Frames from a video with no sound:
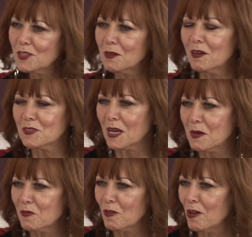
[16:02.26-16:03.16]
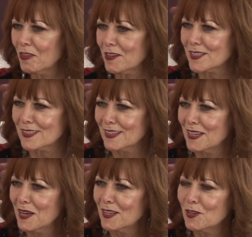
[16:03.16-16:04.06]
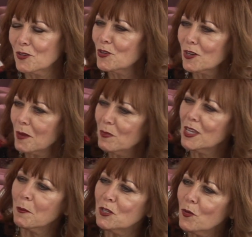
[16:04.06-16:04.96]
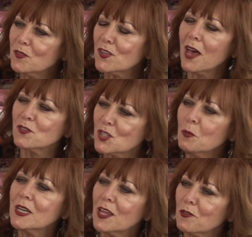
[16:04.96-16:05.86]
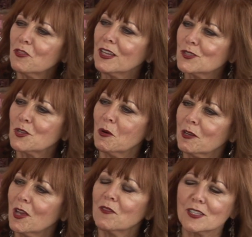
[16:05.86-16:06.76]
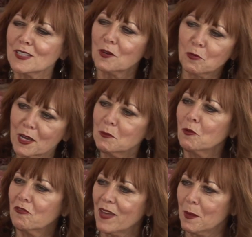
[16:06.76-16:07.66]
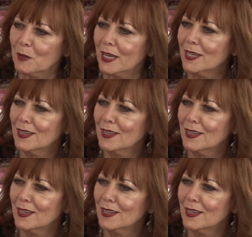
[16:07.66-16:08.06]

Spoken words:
do you have time for all this? You have so many other things going. You have this incredible family.